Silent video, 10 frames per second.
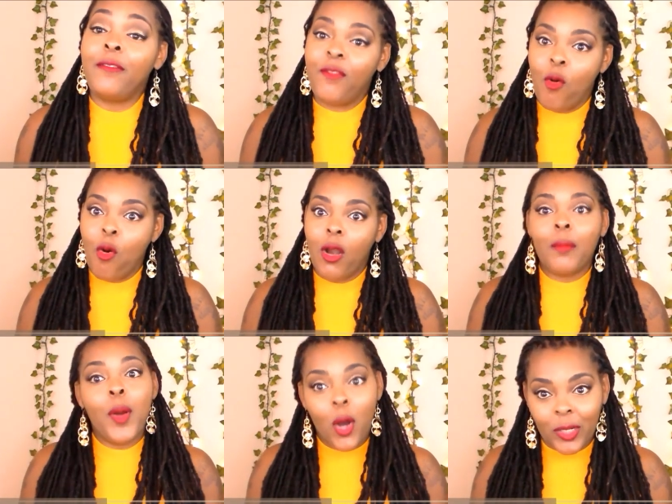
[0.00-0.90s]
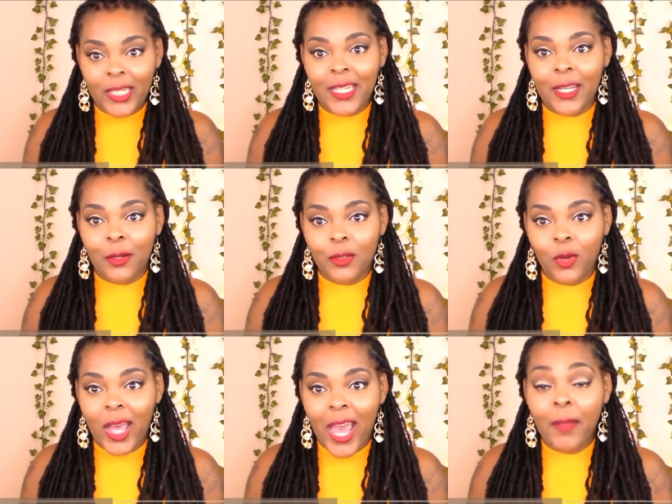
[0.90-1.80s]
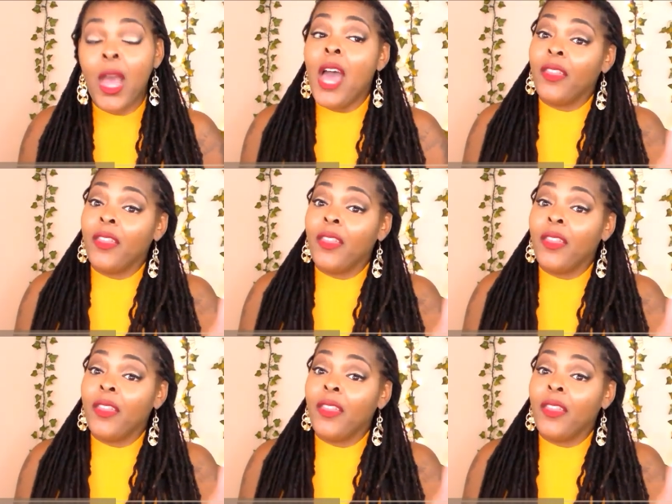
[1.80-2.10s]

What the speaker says: for ponytails, okay?